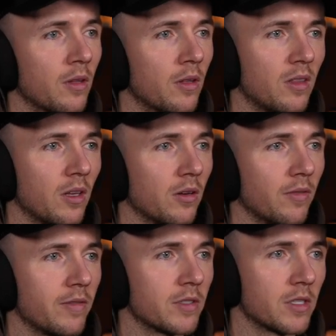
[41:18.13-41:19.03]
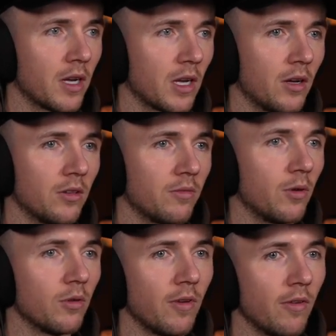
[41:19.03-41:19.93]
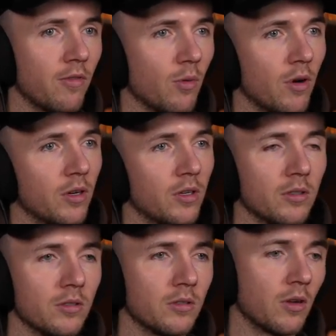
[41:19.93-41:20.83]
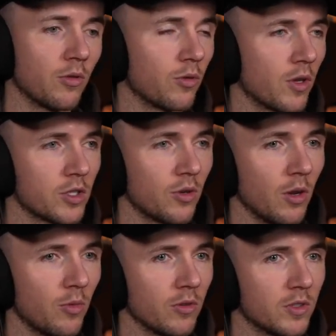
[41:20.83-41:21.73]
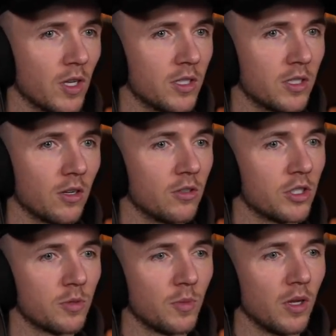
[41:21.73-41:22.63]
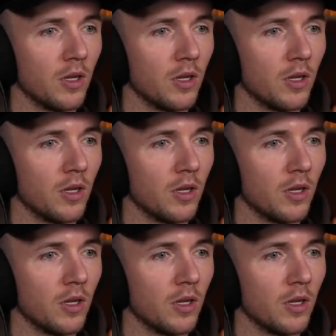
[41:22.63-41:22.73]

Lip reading: thing of having to like get on the phone with everyone and go through that screening process, it could just be,